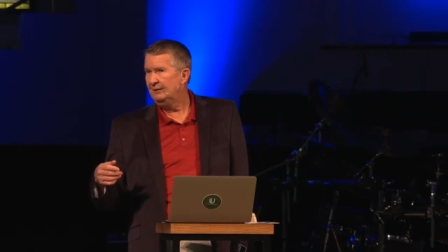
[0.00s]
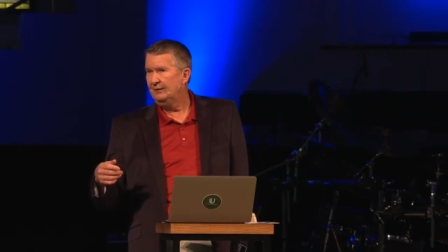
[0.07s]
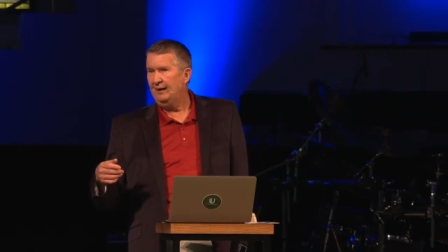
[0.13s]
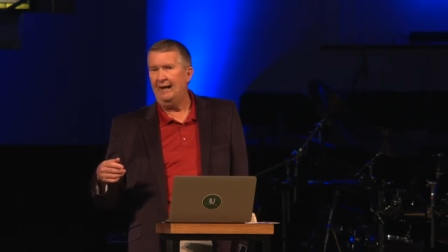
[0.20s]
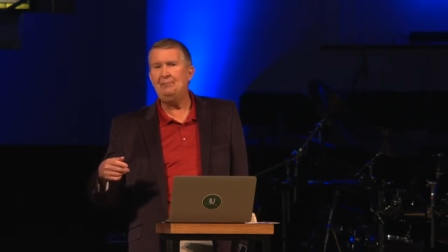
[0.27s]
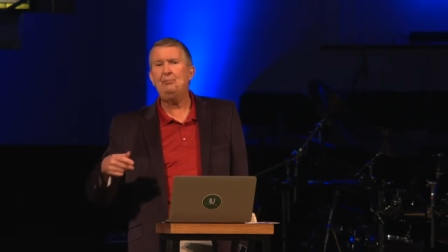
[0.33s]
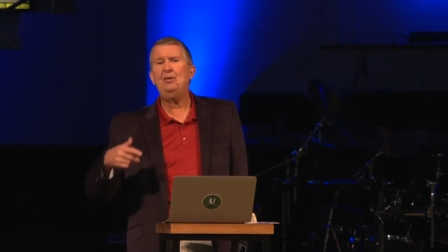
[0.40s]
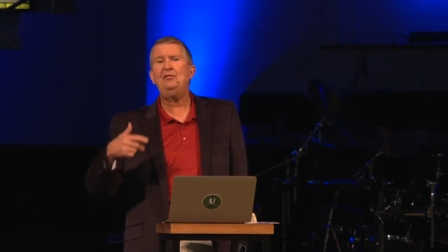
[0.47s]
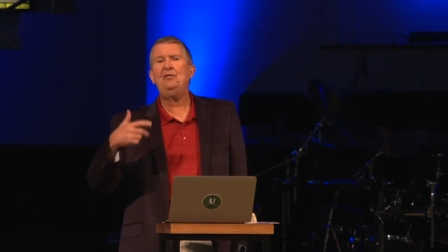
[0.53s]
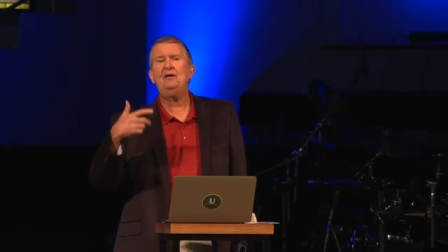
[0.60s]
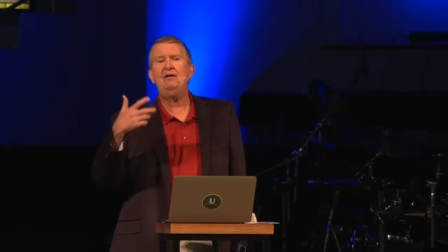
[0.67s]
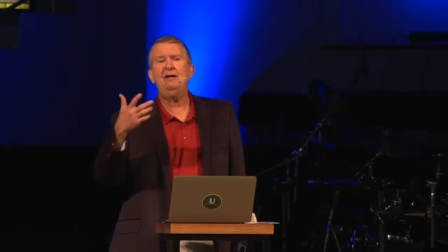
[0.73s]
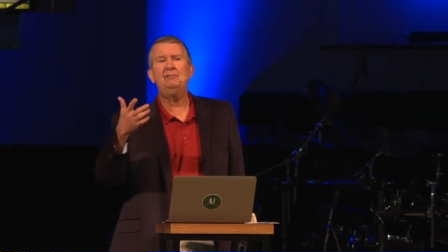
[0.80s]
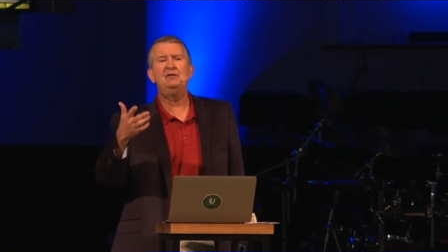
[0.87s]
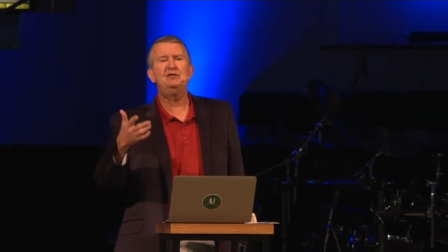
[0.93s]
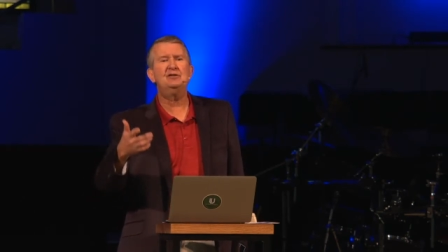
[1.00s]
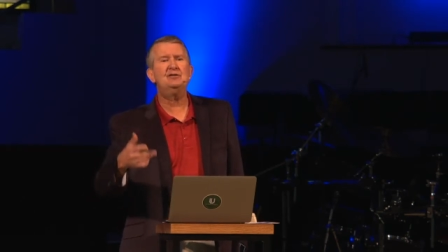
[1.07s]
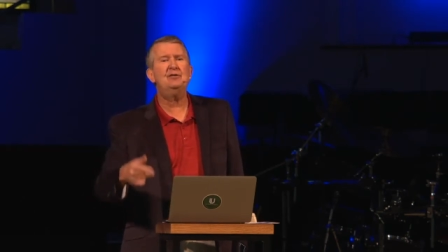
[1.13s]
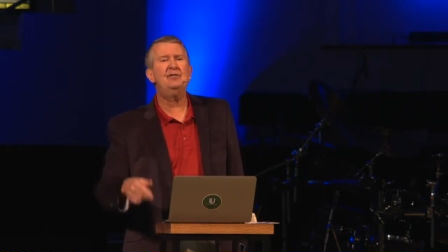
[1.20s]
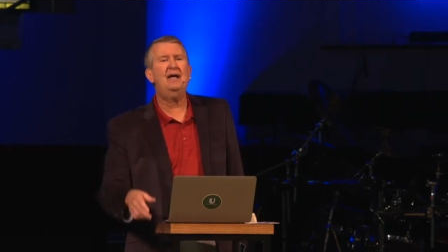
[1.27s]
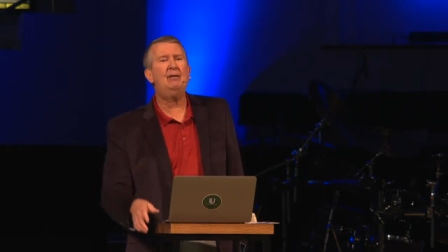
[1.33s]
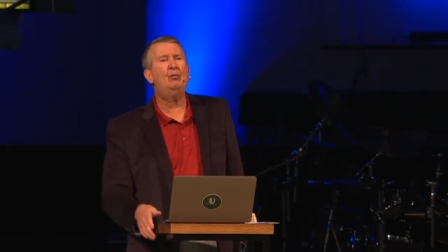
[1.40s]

and put their images on that